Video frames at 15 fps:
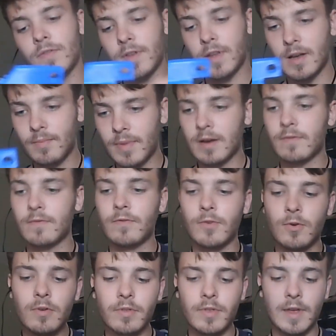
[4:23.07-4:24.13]
the arm back and
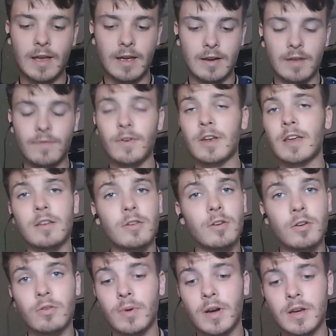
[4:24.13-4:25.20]
forth, and if I can get the
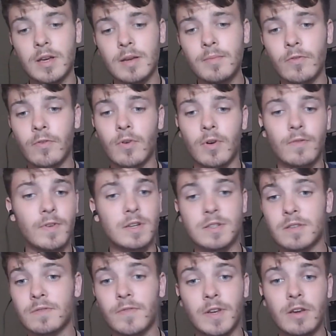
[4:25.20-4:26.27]
code working before I finish
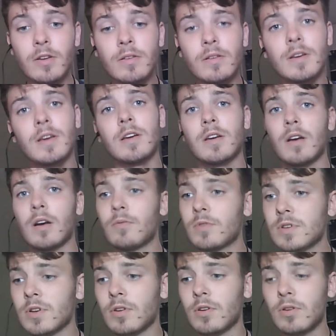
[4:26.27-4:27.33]
this video, I will
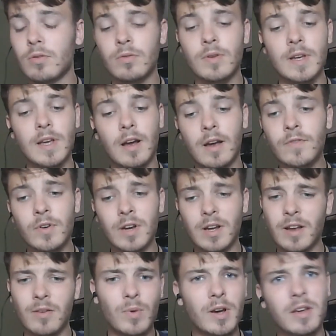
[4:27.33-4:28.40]
show you. I've got it
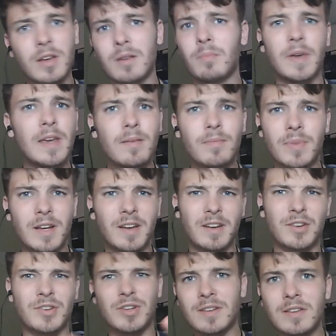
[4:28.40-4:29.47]
kind of working a bit, but it kind
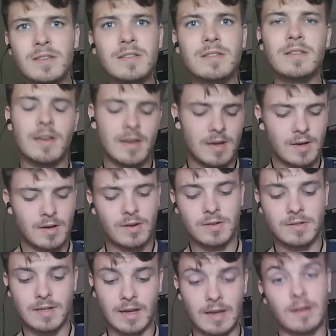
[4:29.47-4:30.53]
of judders,
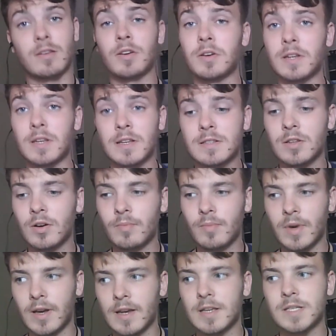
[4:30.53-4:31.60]
because again, coding is not
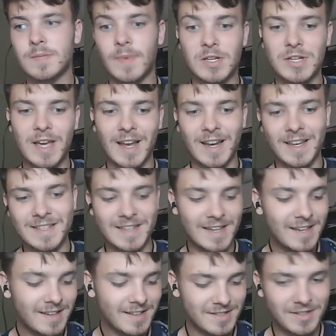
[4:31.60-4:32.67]
my
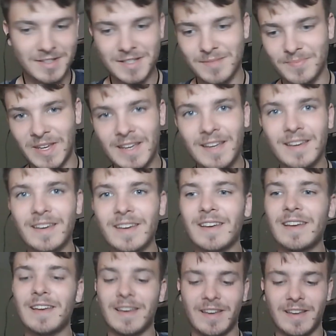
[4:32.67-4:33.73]
speciality, so to speak.
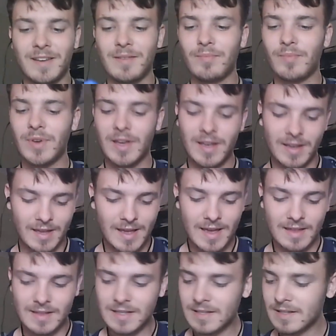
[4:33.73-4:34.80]
But yeah,
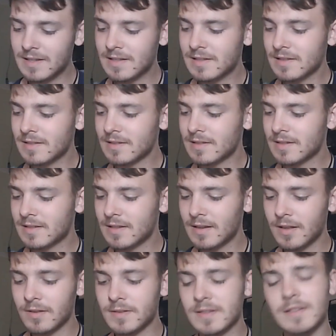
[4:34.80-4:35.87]
this is a
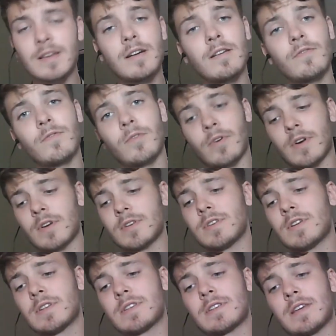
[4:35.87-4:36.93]
little start for it, because you
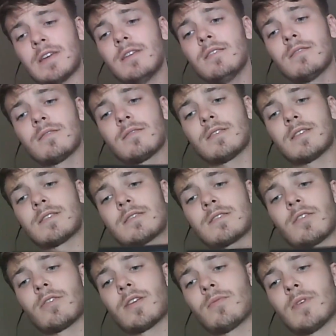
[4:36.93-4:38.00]
can see it
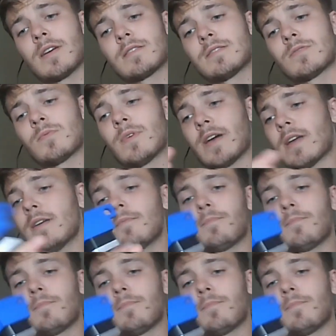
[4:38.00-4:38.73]
slowly works its way.